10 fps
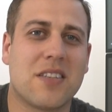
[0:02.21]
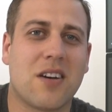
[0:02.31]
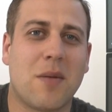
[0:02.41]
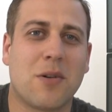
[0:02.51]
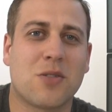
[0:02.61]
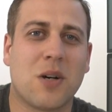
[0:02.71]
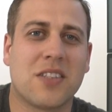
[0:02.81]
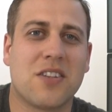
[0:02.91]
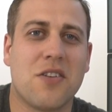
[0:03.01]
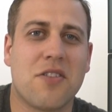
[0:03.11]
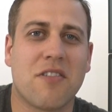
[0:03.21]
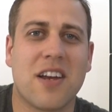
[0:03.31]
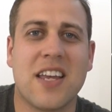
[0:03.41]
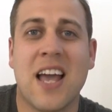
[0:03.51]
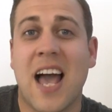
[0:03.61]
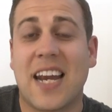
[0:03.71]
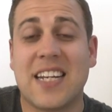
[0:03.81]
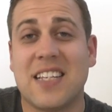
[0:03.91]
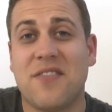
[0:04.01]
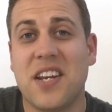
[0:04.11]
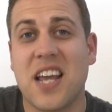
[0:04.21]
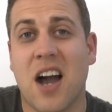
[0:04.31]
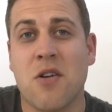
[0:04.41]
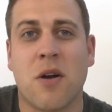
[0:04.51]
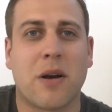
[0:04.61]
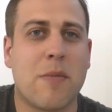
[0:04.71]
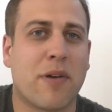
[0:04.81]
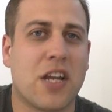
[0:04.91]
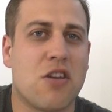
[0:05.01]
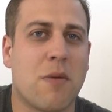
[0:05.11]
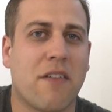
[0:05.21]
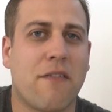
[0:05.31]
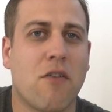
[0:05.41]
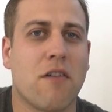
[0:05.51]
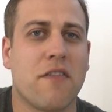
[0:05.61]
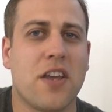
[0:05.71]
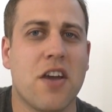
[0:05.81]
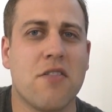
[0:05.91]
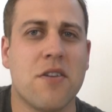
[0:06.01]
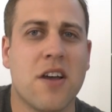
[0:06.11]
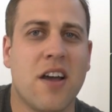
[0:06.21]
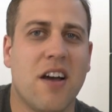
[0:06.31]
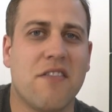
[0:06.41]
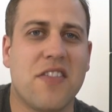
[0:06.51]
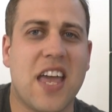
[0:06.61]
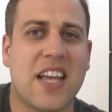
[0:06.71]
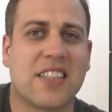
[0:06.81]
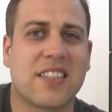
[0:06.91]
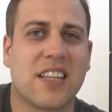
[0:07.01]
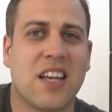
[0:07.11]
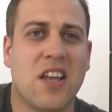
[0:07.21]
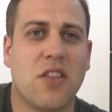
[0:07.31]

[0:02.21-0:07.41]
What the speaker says: Tybox123 and in this video I'm going to be bringing you my full review of this,